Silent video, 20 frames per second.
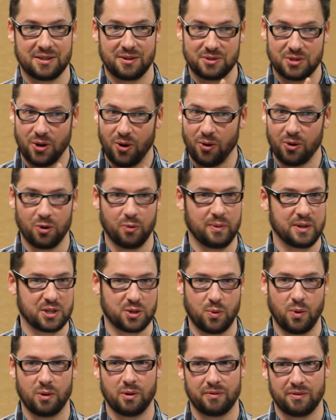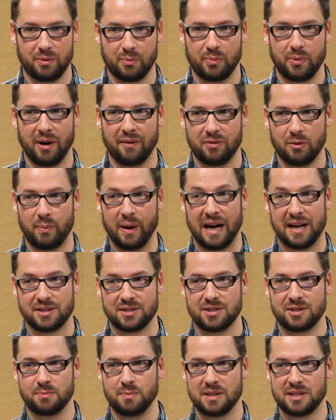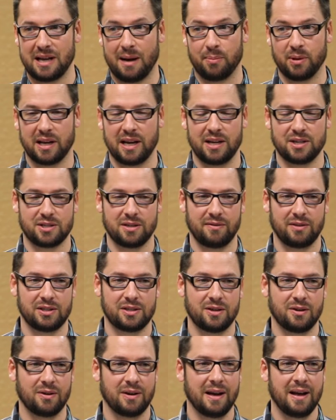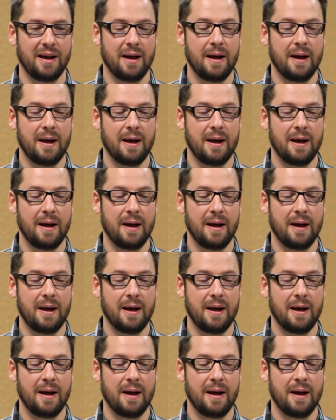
a total misquote of the passage, misapplication of it too.